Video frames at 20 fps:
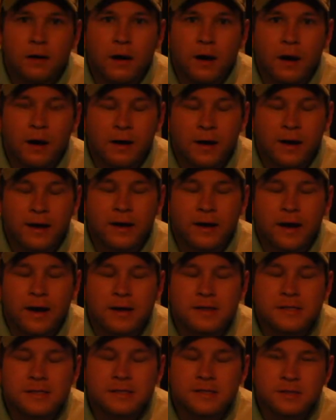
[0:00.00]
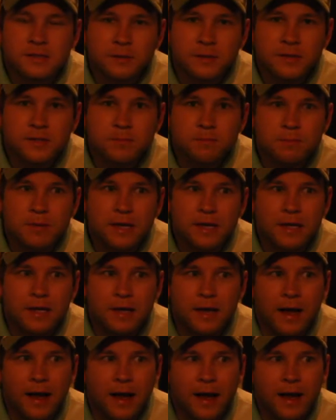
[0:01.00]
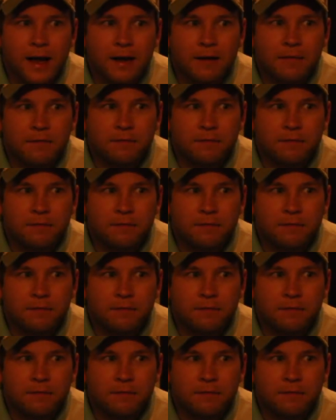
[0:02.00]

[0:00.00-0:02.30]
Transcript: All right, guys, so it's been a